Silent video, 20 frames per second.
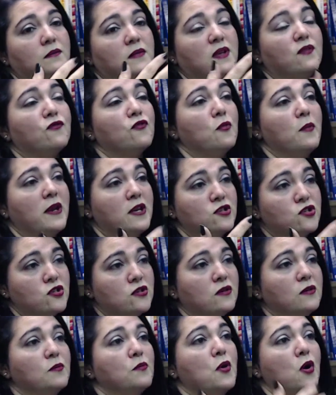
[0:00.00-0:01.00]

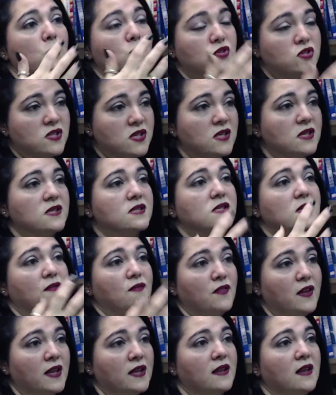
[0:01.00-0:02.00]
information and posting and
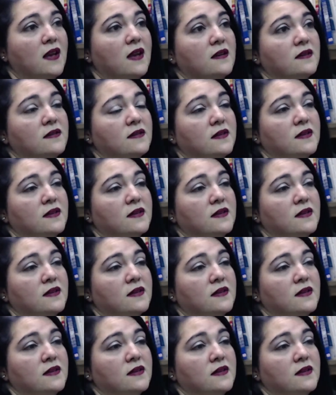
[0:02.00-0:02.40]
stuff like that.